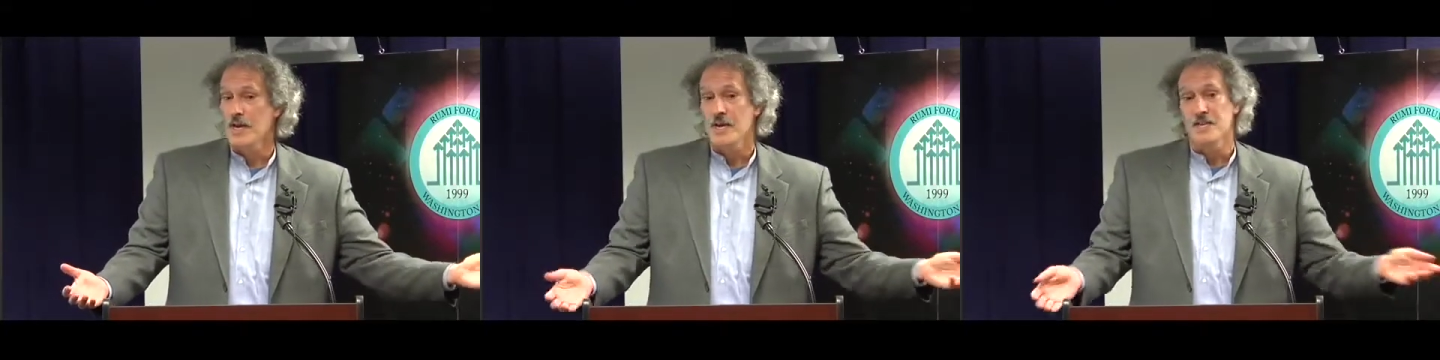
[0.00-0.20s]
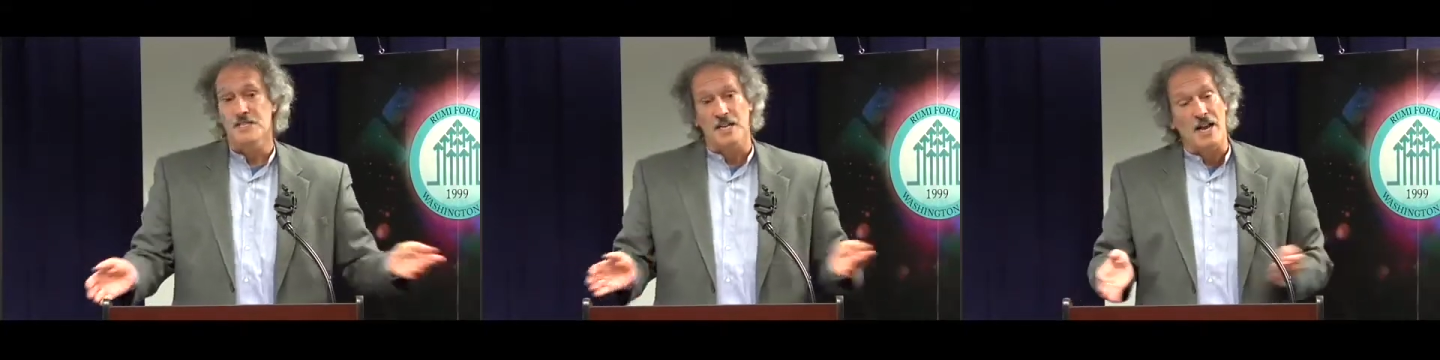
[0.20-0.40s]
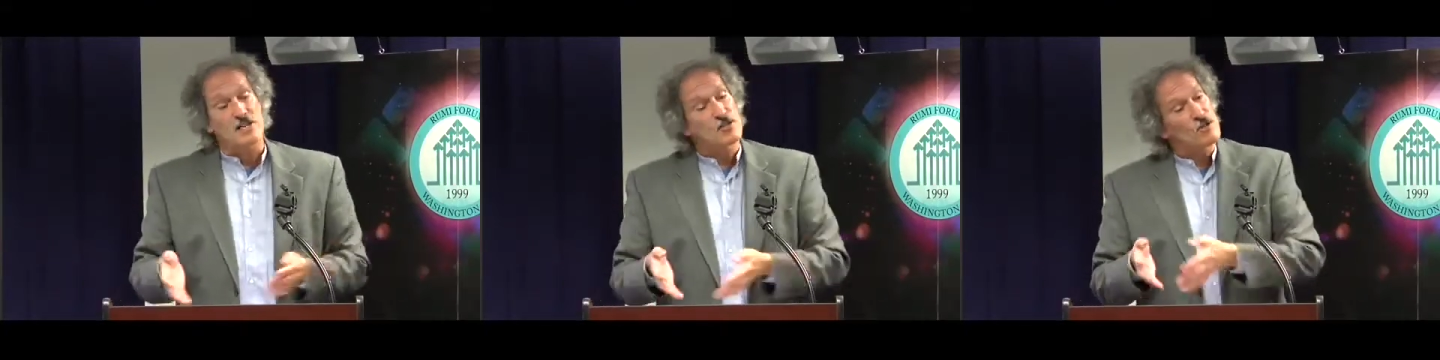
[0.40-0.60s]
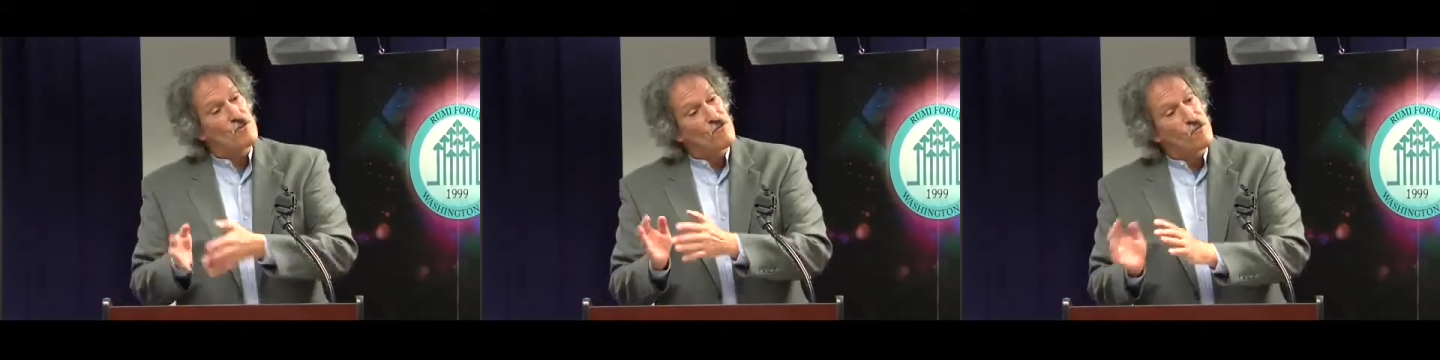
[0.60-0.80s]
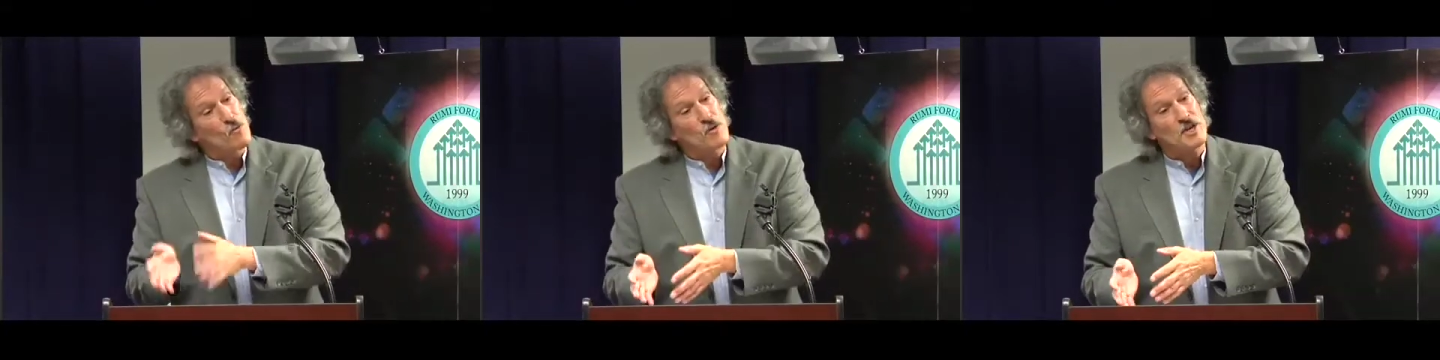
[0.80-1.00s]
Is it actually
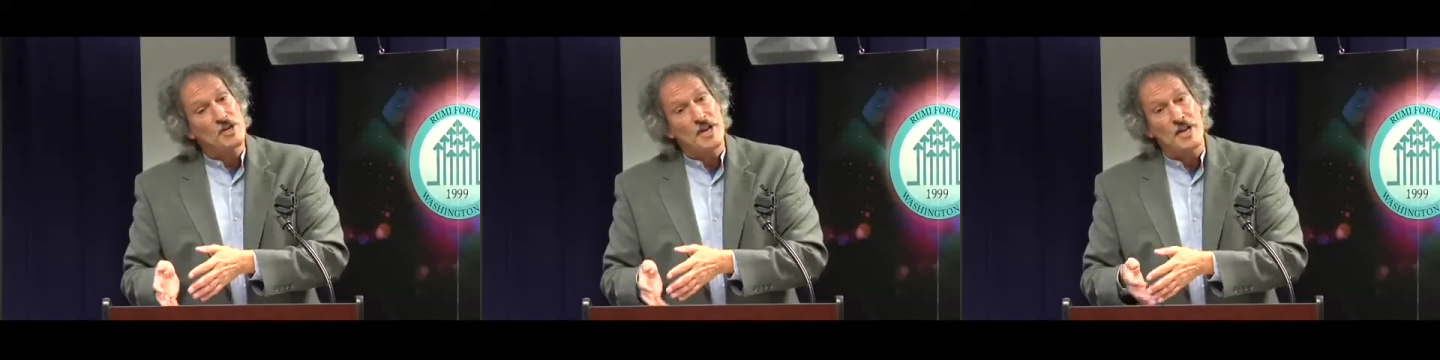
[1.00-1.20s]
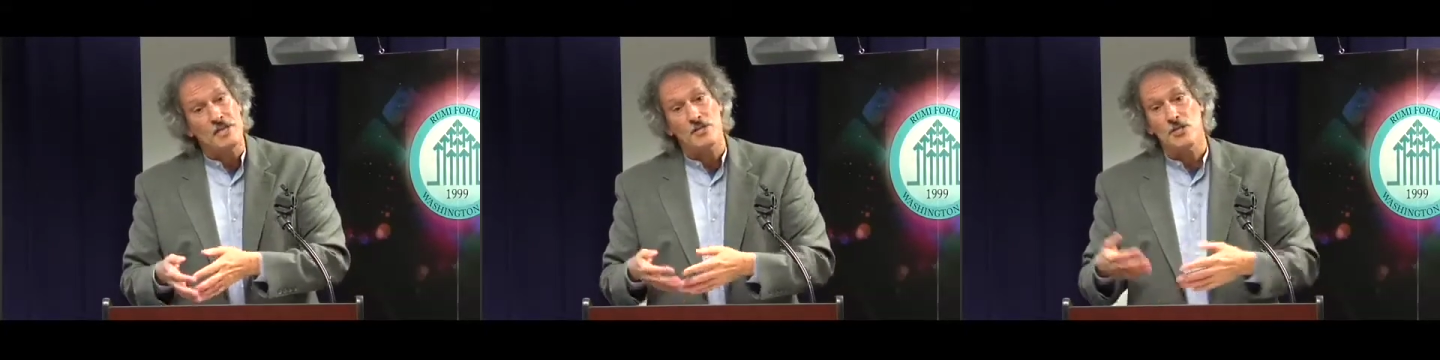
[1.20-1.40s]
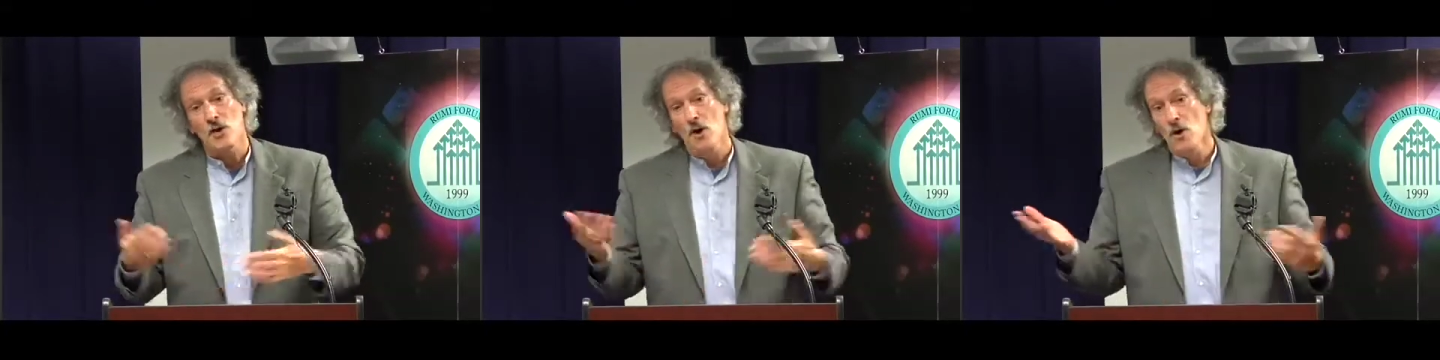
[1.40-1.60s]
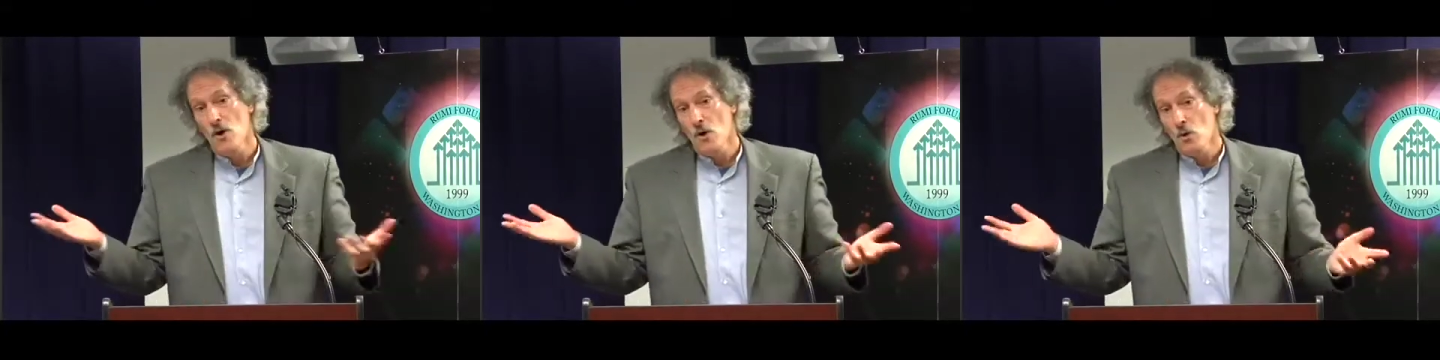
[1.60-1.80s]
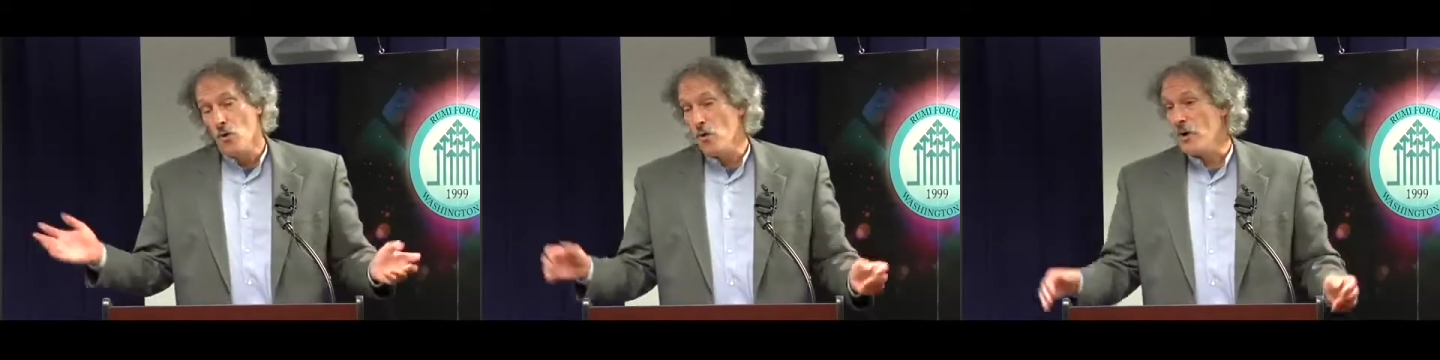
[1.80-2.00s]
40 days,
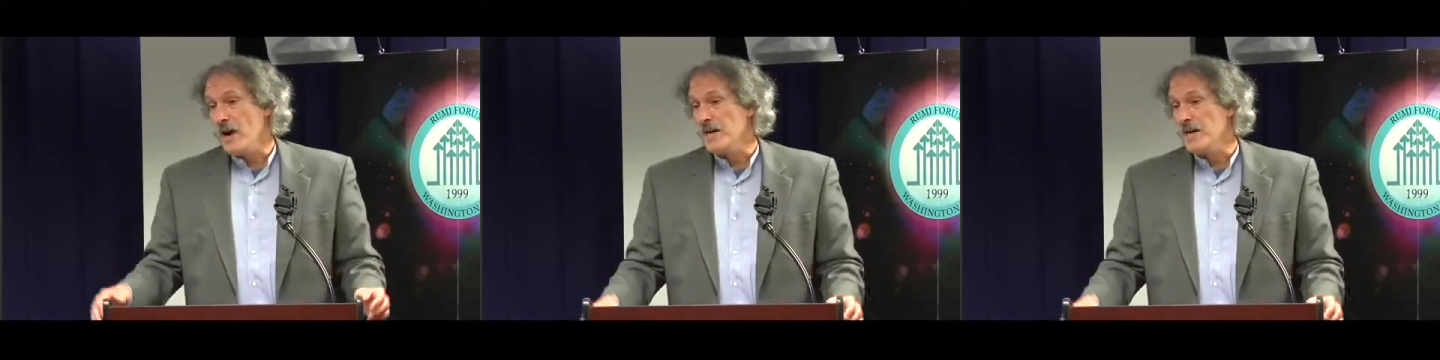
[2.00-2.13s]
or